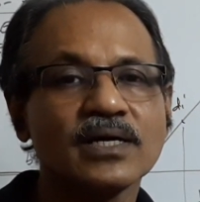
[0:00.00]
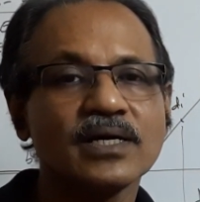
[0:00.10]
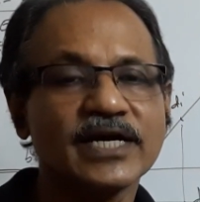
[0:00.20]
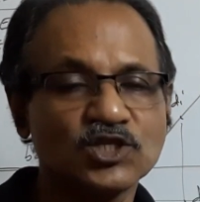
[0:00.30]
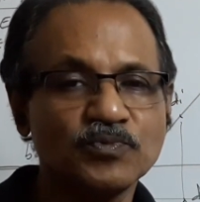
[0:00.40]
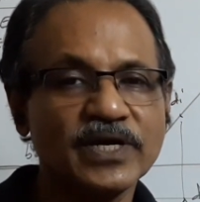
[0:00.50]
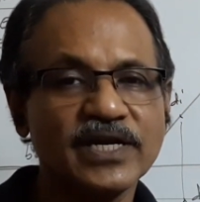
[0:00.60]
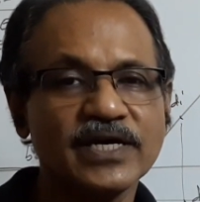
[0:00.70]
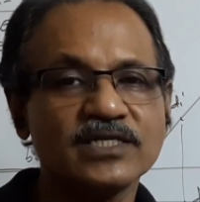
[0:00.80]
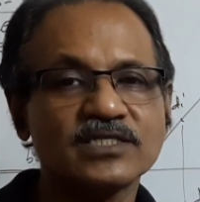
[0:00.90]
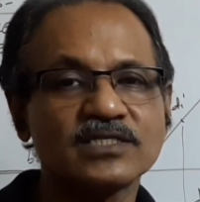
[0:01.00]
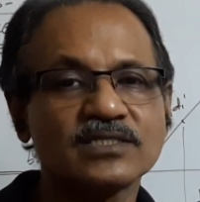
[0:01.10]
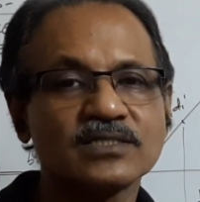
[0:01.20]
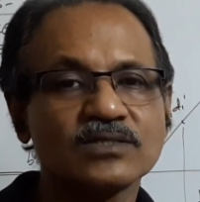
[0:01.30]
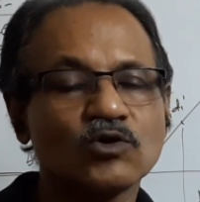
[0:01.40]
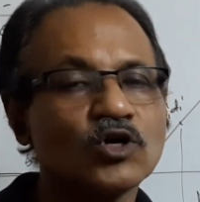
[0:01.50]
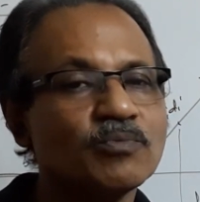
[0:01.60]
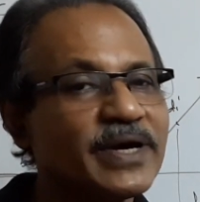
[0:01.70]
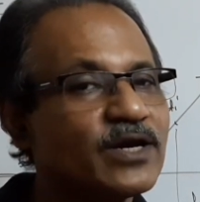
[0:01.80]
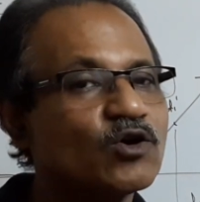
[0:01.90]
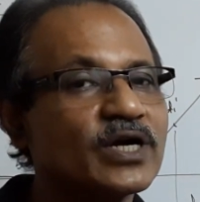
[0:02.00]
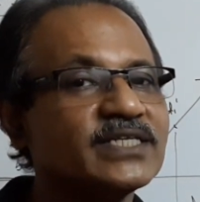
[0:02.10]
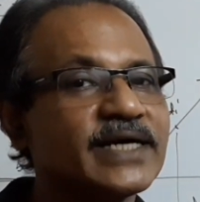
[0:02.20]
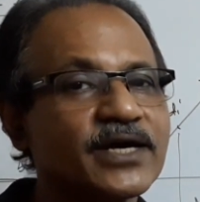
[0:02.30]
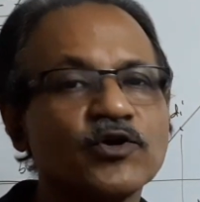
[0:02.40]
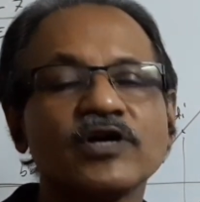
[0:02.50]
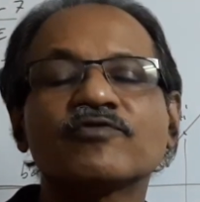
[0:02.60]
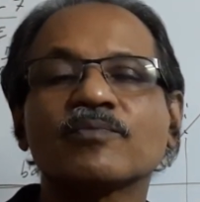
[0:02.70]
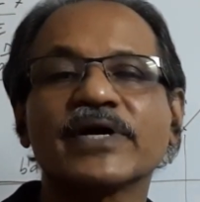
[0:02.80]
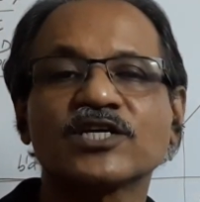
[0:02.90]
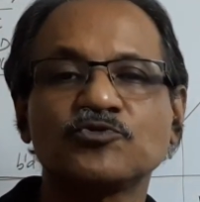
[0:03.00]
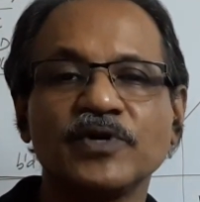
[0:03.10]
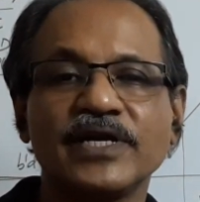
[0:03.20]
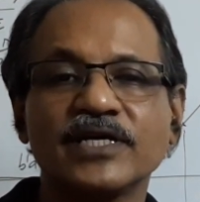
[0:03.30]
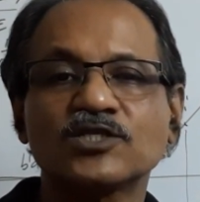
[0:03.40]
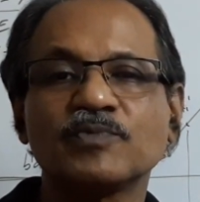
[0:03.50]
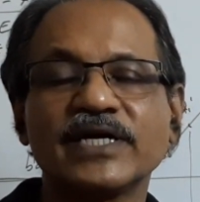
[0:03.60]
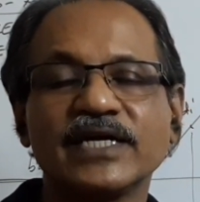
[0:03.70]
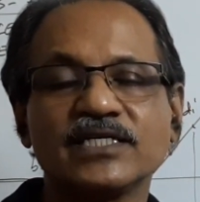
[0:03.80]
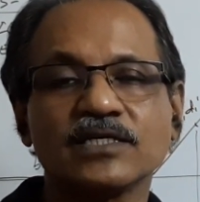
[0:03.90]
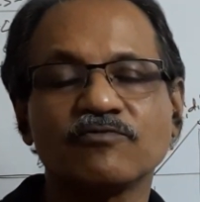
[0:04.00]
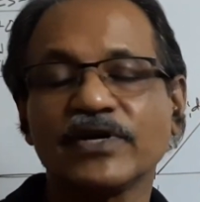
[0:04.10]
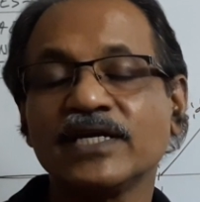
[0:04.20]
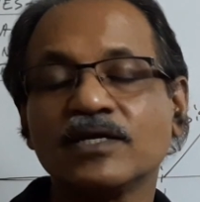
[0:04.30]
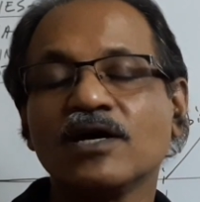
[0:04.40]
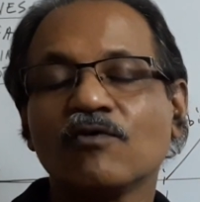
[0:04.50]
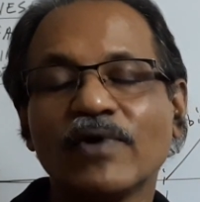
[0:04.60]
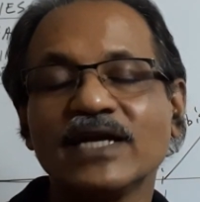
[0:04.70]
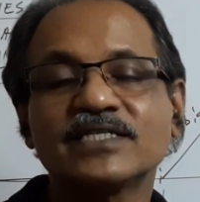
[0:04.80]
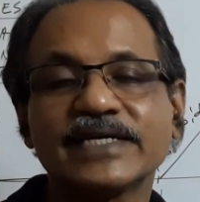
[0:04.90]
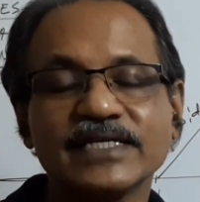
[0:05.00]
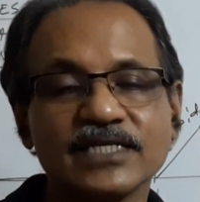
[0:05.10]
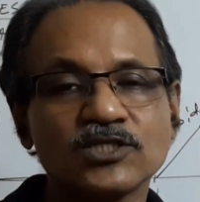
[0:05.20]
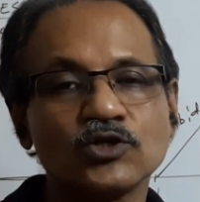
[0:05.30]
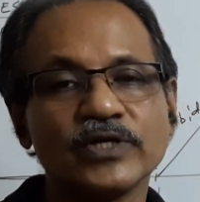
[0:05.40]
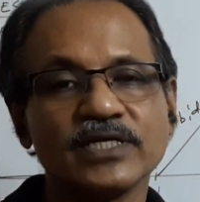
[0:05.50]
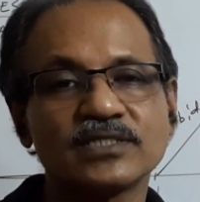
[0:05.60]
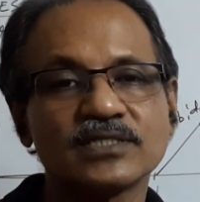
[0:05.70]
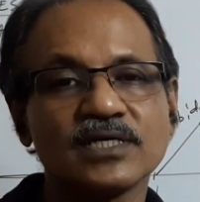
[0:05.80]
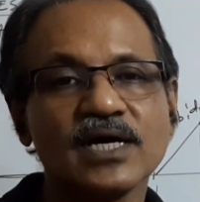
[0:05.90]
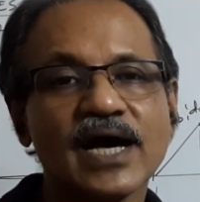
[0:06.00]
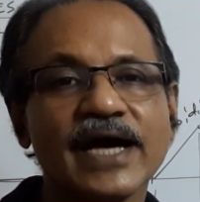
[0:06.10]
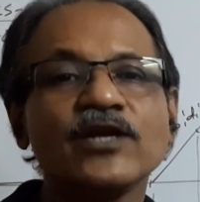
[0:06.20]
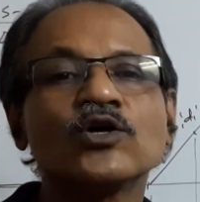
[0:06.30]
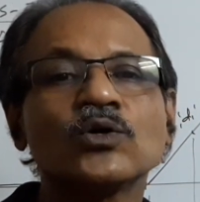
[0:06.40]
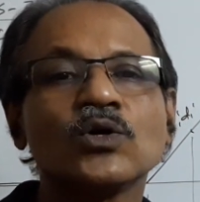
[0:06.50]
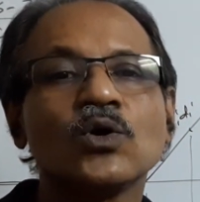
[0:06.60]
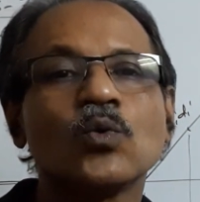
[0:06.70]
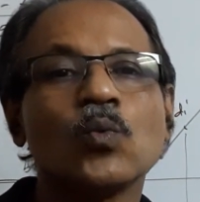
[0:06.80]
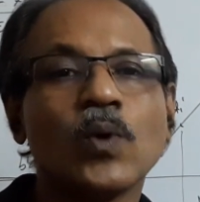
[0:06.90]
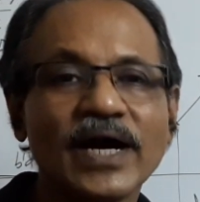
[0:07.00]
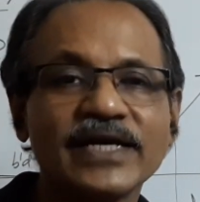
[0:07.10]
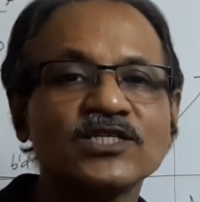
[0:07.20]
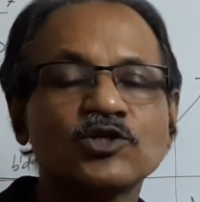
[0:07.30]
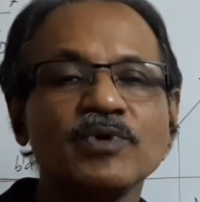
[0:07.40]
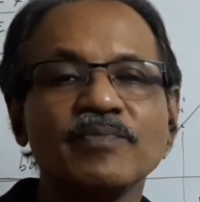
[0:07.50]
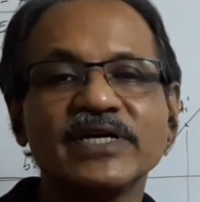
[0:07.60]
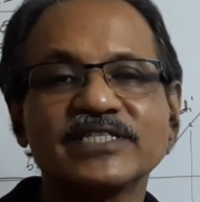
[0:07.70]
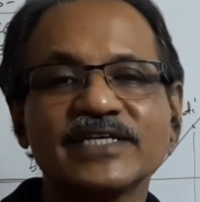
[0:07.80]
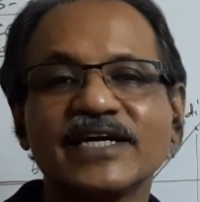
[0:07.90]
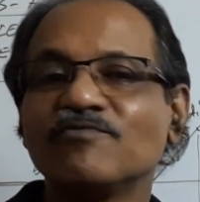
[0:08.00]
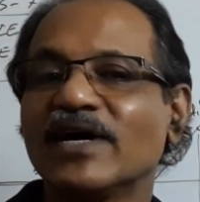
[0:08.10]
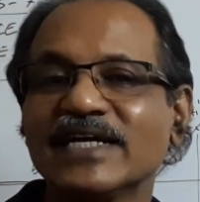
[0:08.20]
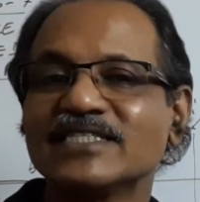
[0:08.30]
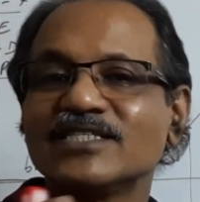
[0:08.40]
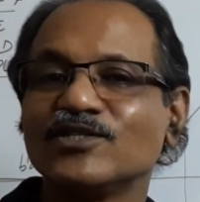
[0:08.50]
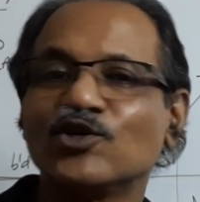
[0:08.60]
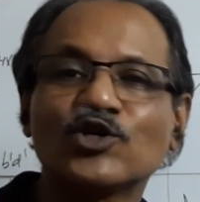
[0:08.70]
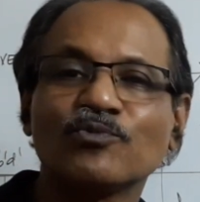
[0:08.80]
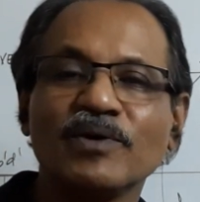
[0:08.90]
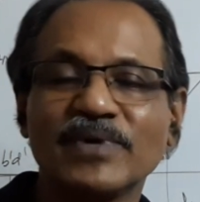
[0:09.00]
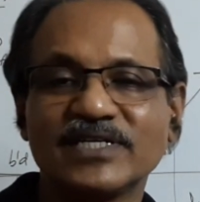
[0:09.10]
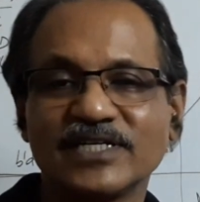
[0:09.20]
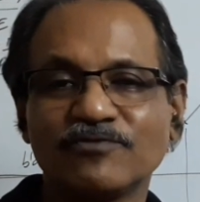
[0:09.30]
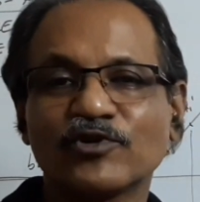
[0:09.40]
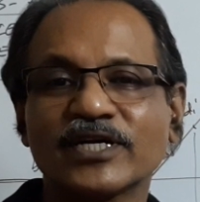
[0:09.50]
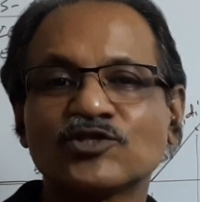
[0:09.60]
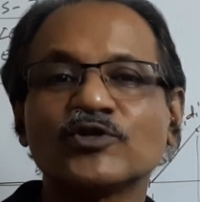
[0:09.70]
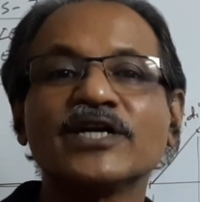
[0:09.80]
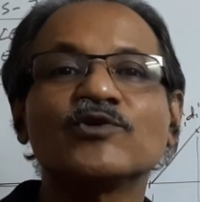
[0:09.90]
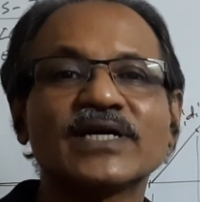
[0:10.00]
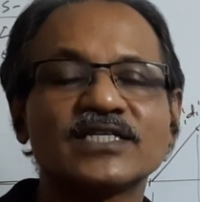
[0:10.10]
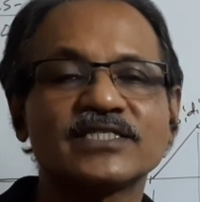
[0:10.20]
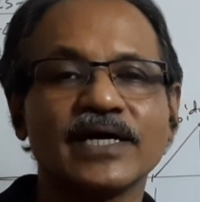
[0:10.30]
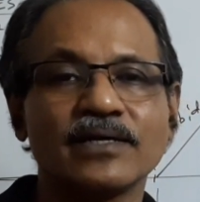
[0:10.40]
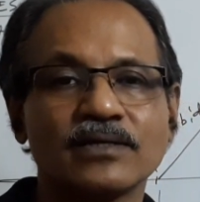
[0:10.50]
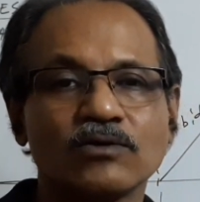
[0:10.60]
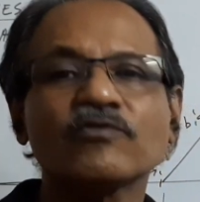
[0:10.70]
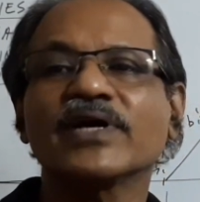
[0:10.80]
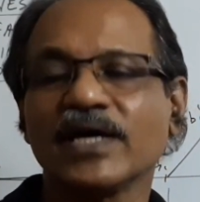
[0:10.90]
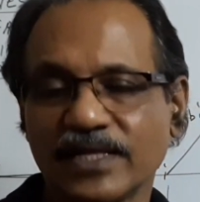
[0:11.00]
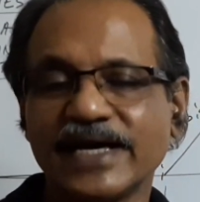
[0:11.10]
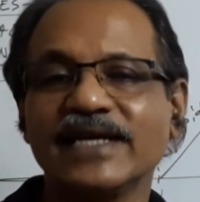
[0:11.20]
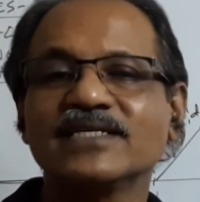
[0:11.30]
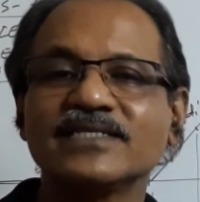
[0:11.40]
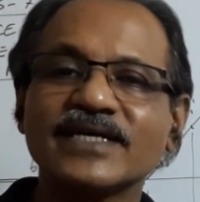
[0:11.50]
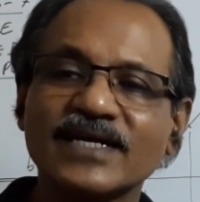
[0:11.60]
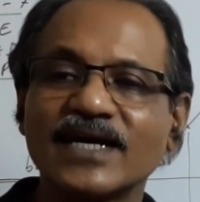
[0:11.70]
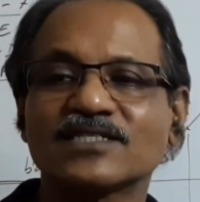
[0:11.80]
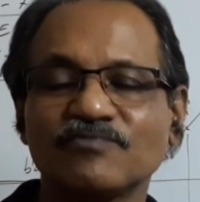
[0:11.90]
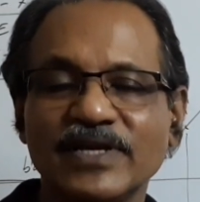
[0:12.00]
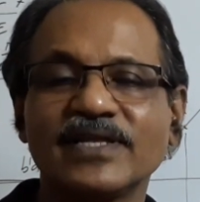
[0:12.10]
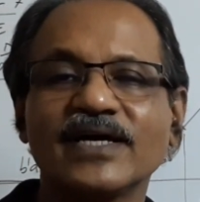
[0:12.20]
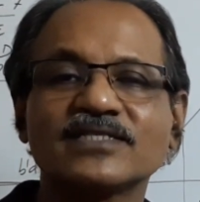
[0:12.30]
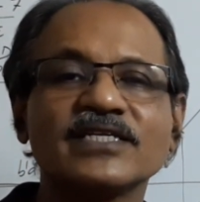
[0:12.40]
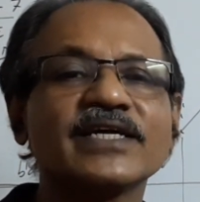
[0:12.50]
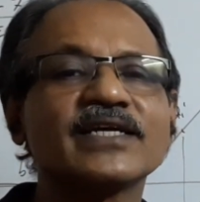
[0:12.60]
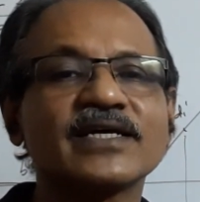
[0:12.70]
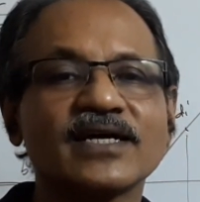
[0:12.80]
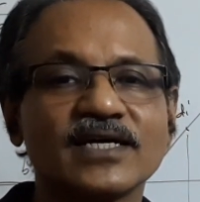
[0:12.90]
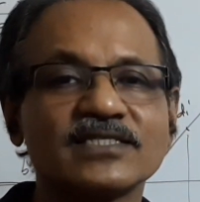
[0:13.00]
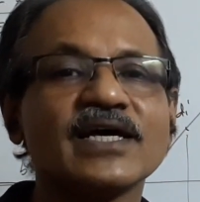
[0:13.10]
experience, all my knowledge acquired from my experience by teaching, while teaching students. I know what is to be mentioned and what is not to be mentioned for a student to understand. Okay, that is in the class, when they are sitting in the class.